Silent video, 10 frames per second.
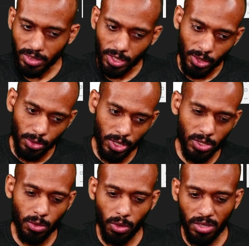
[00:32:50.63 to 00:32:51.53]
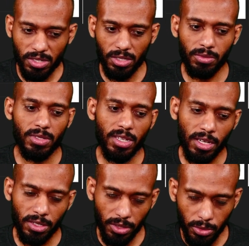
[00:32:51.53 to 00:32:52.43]
You just call the service and
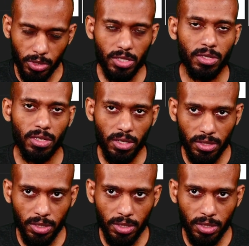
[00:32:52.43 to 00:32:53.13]
you just re-render.